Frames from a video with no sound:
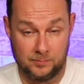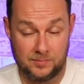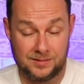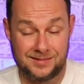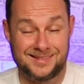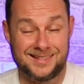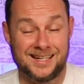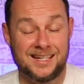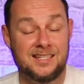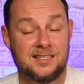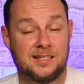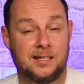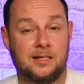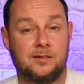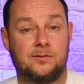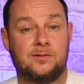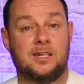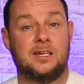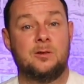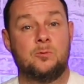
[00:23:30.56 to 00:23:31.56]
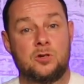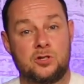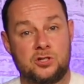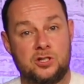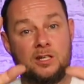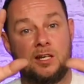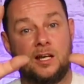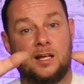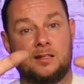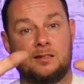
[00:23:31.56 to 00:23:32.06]
Stay safe, keep
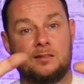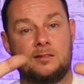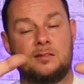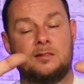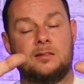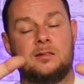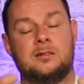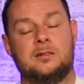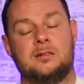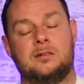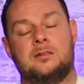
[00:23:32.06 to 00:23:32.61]
washing your hands,